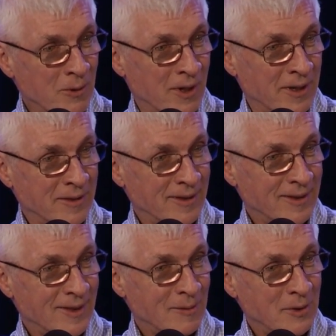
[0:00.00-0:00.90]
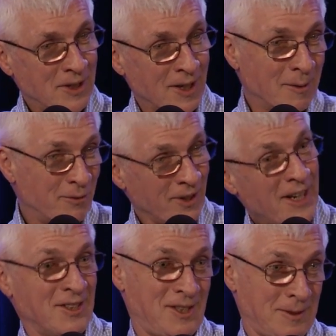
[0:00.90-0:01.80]
One became
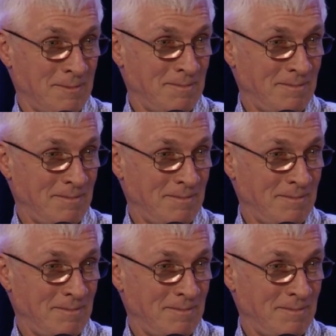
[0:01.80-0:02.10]
flesh